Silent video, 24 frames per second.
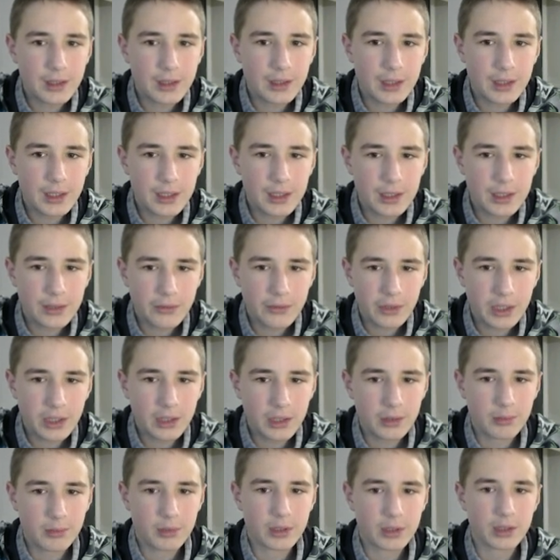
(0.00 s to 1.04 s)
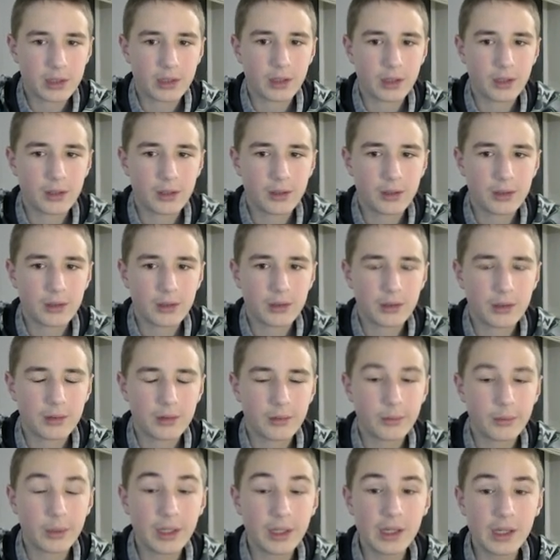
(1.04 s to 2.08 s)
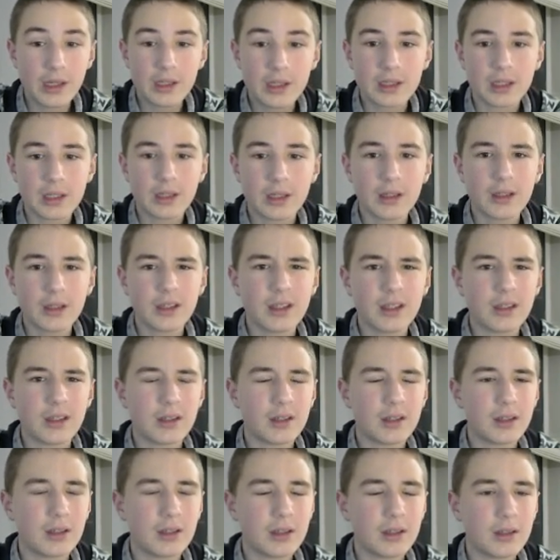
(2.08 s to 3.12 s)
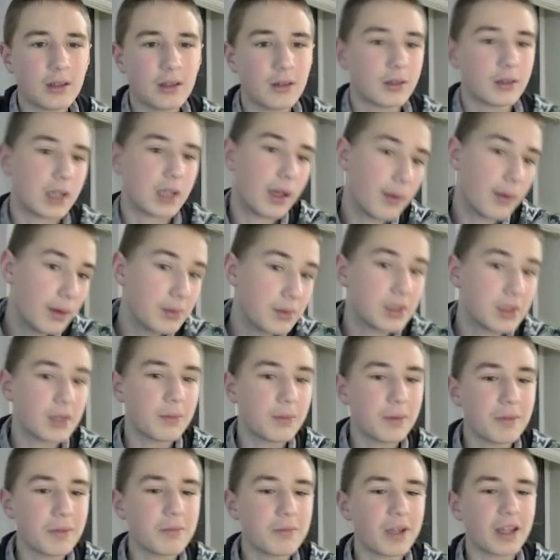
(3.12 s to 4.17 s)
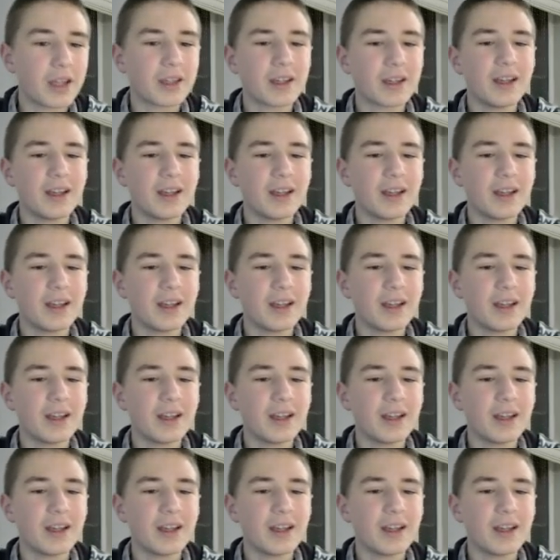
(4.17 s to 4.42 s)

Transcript: this random side why did suddenly okay i'm still in black